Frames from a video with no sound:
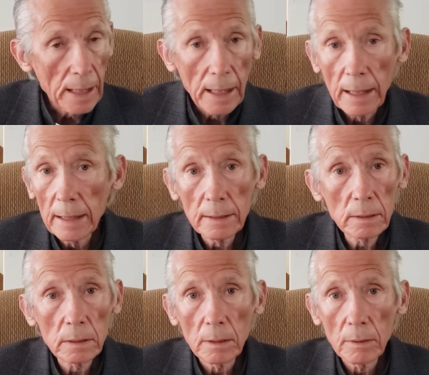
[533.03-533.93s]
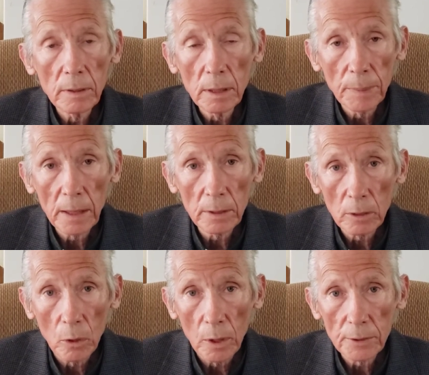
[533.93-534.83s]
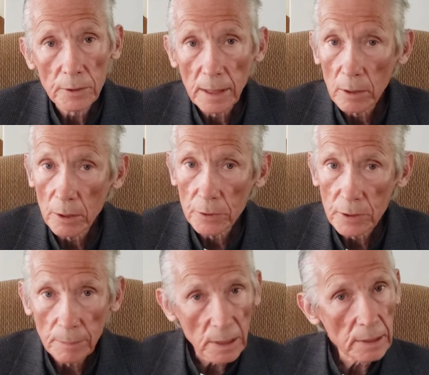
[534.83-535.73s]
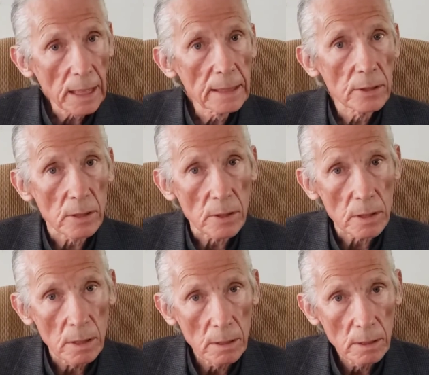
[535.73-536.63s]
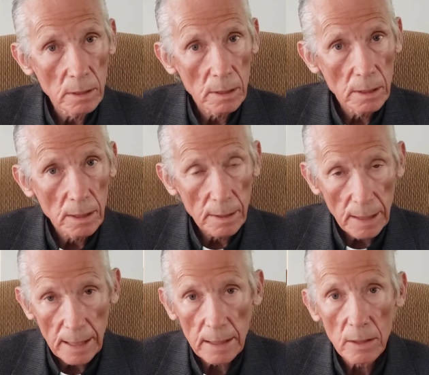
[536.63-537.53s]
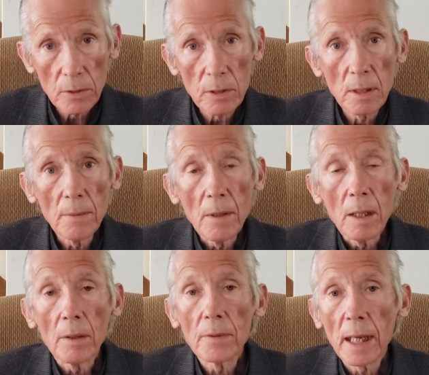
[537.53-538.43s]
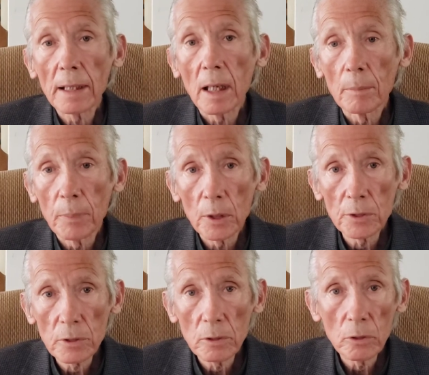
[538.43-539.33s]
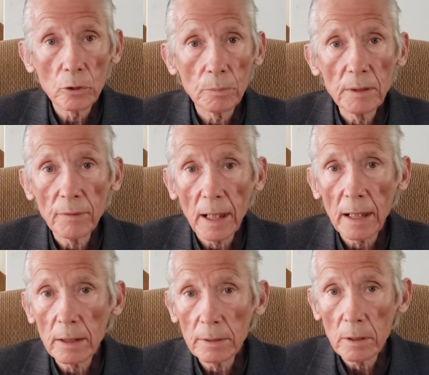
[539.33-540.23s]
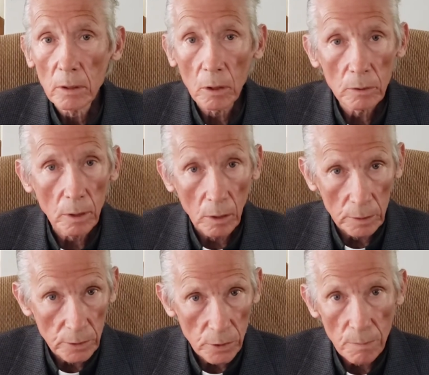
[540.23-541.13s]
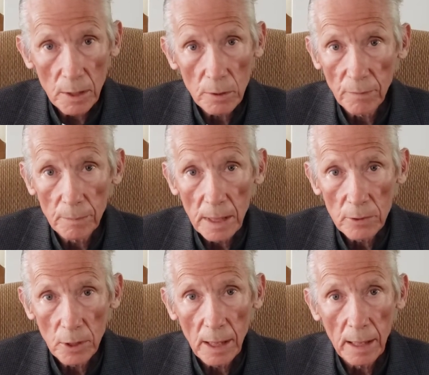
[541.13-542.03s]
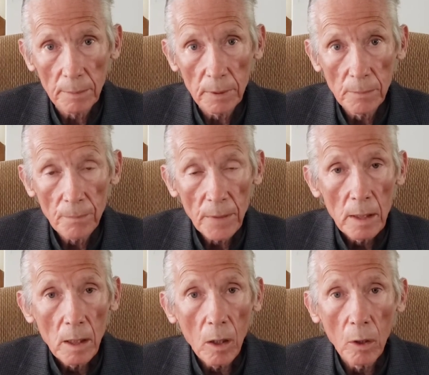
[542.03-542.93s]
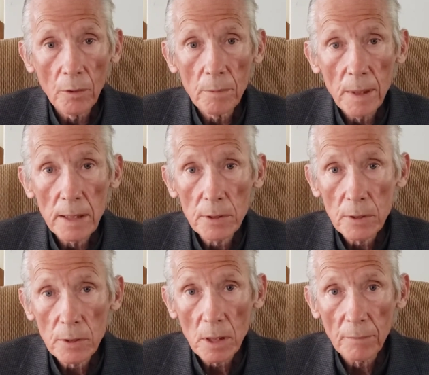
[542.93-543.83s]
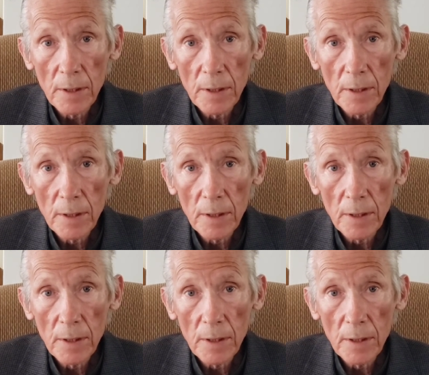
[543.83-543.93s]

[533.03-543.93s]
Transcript: And the appellate courts that heard similar cases, that is, that a person could be fired or dismissed from their job on the basis of